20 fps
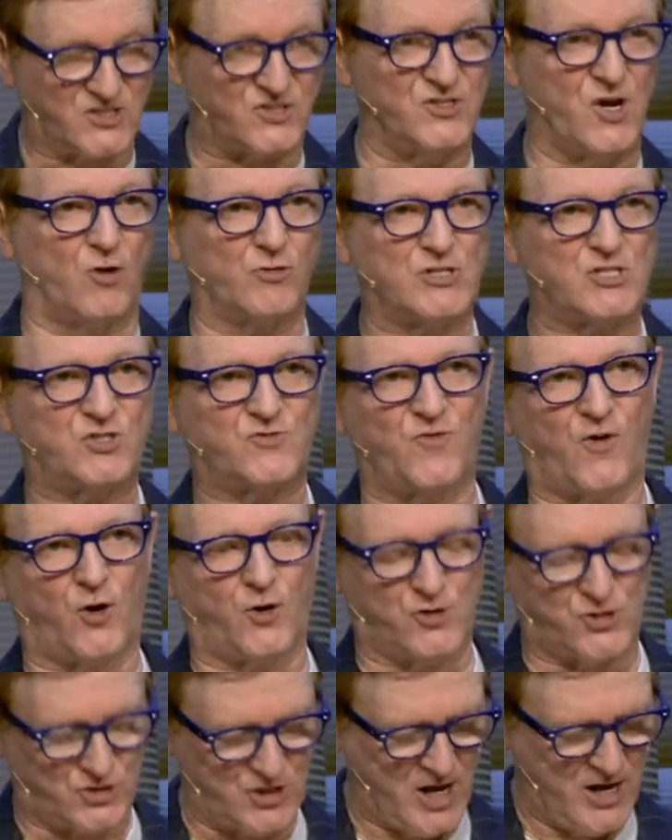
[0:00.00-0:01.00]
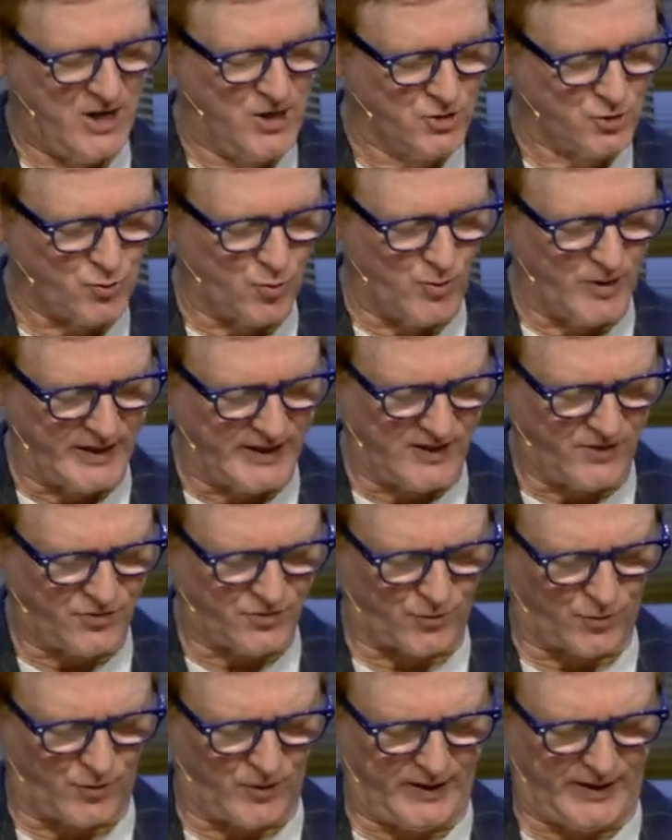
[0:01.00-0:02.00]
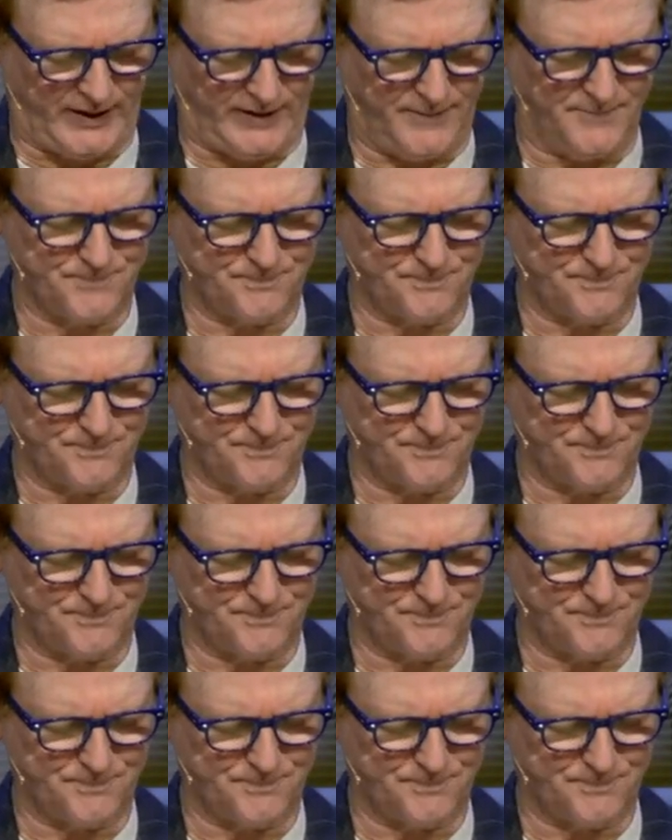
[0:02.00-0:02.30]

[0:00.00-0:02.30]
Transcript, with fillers: Notice verse 23.